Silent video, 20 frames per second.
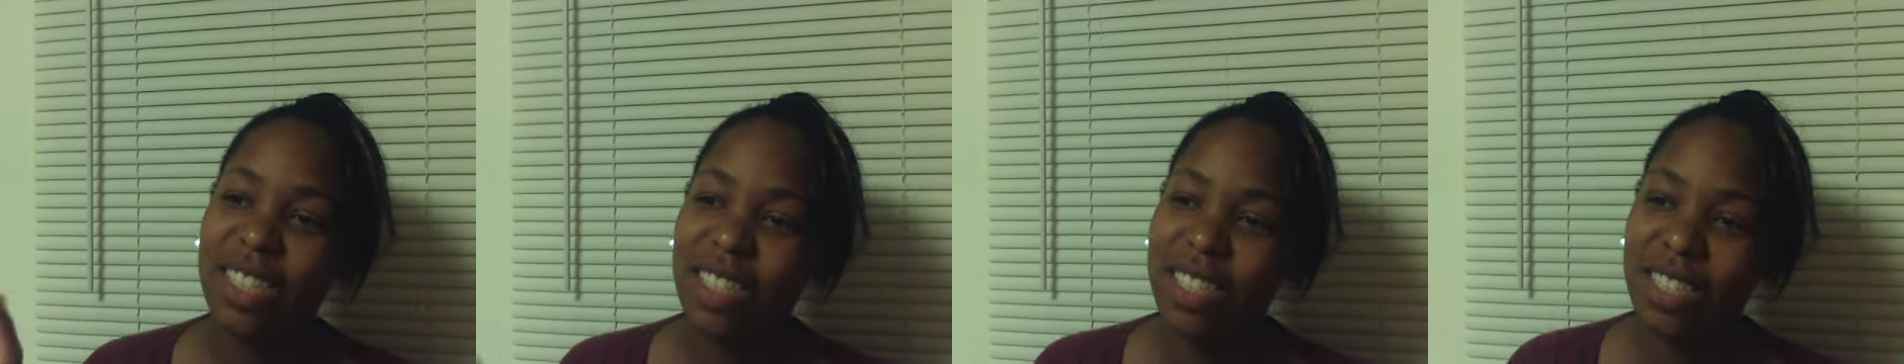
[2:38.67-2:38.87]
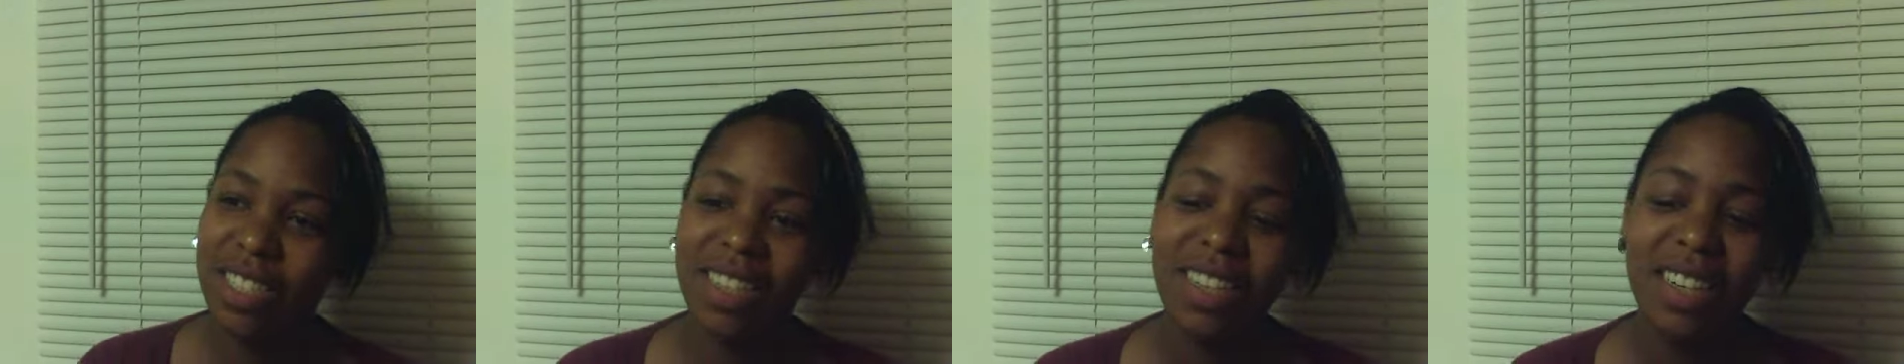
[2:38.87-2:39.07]

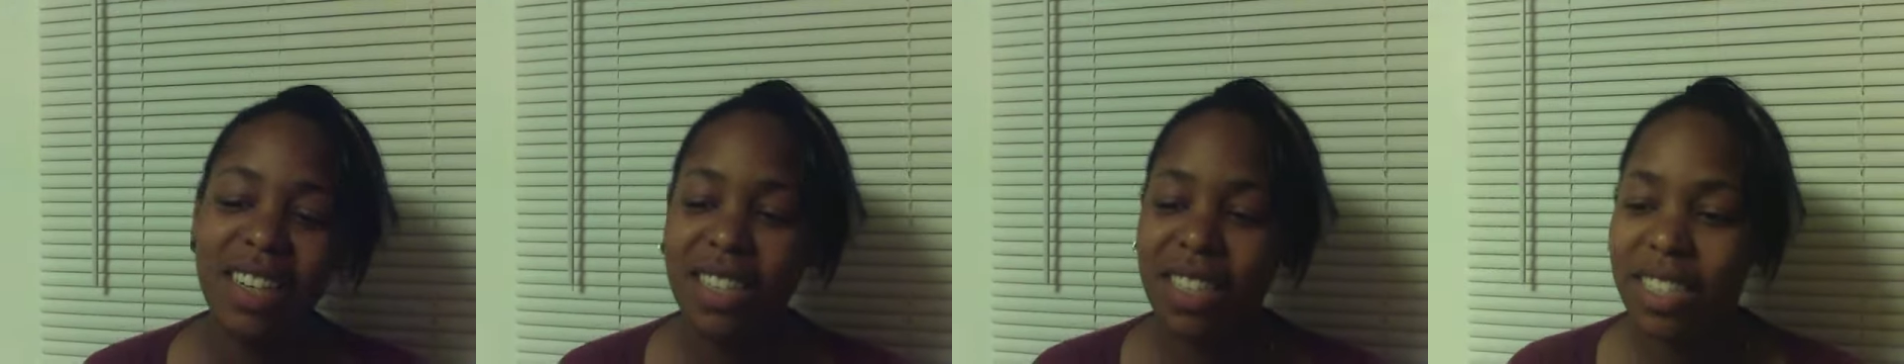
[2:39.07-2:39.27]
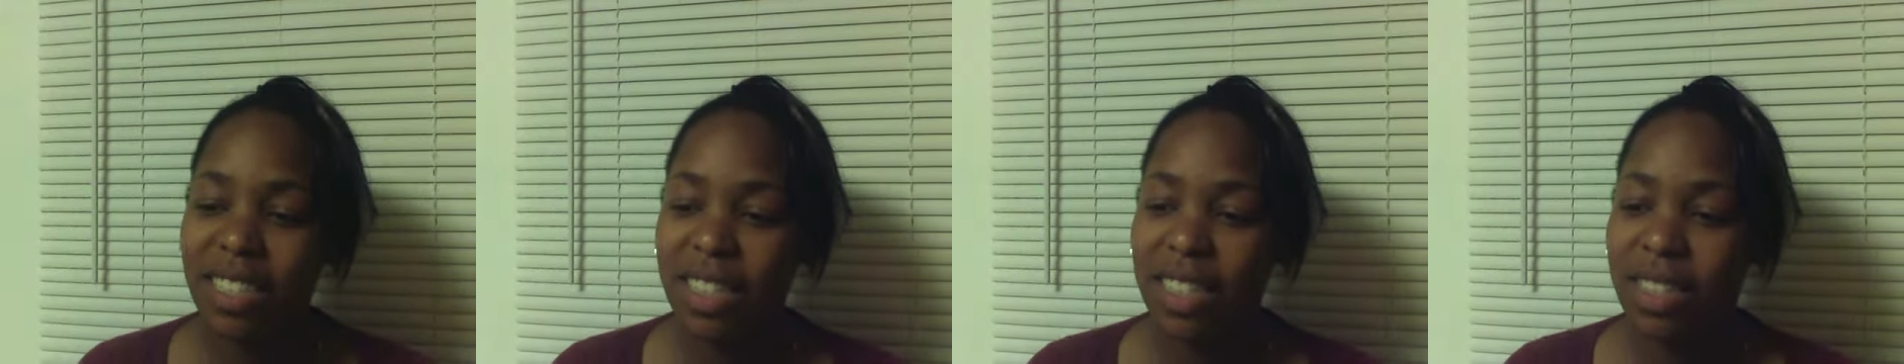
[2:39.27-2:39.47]

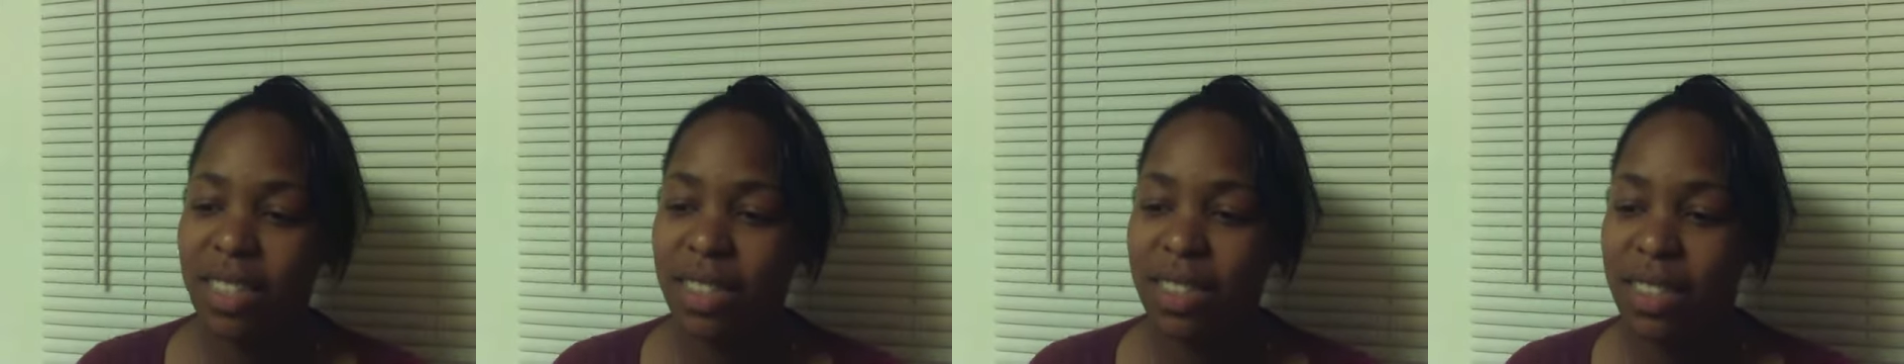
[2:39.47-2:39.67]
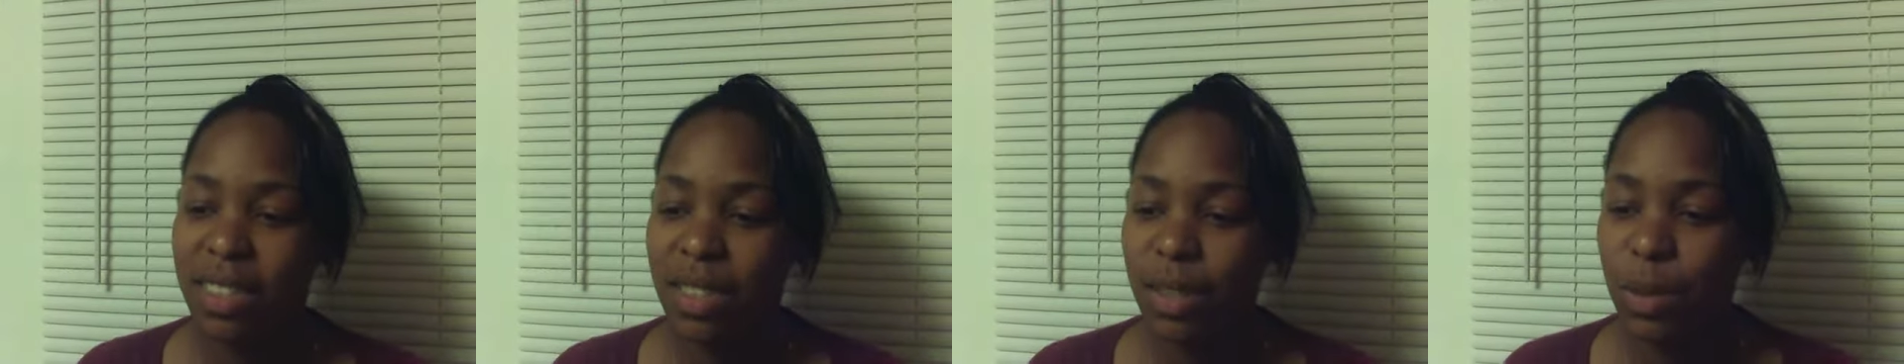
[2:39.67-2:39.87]
discouraging
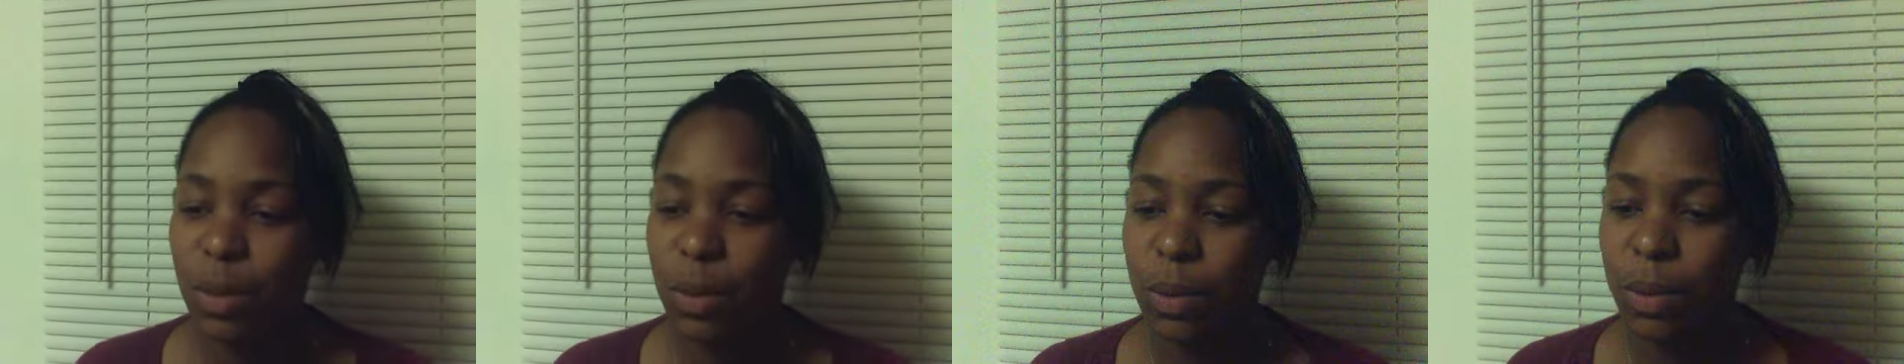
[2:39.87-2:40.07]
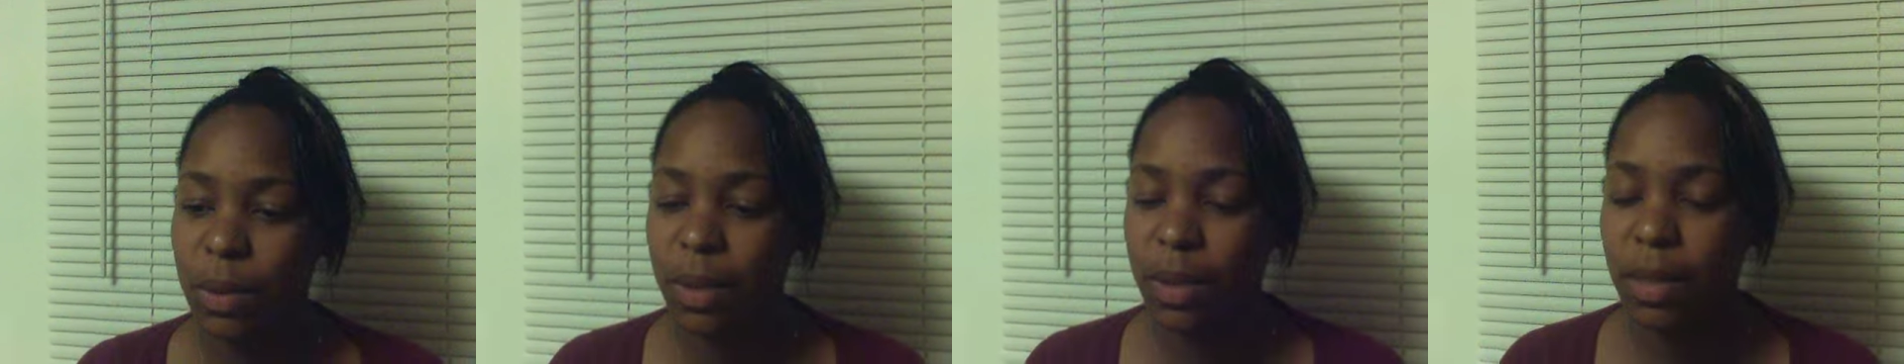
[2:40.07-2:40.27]

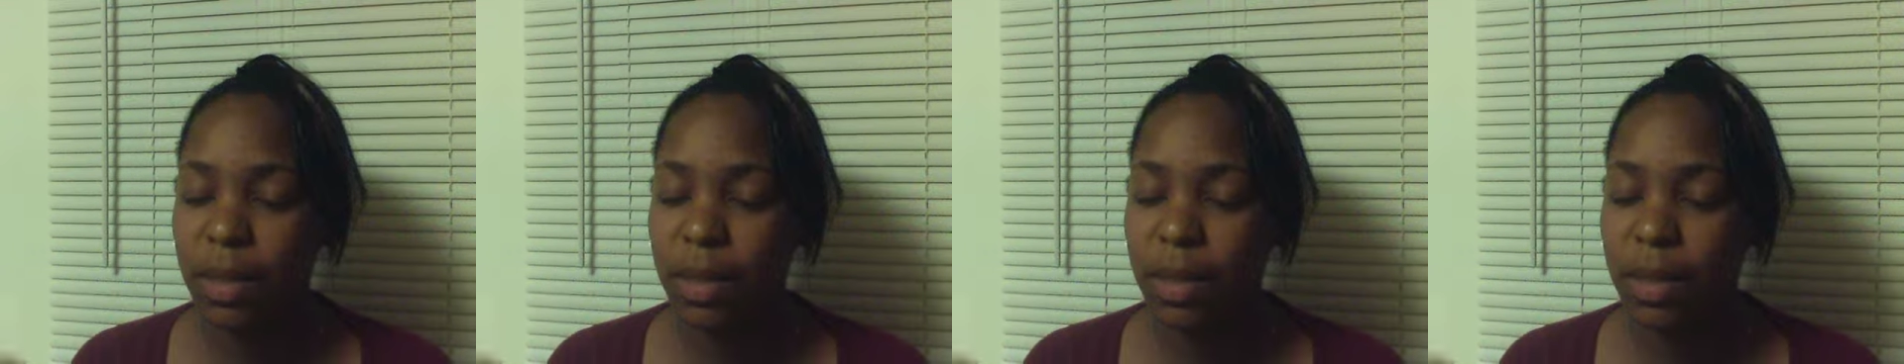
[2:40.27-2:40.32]
to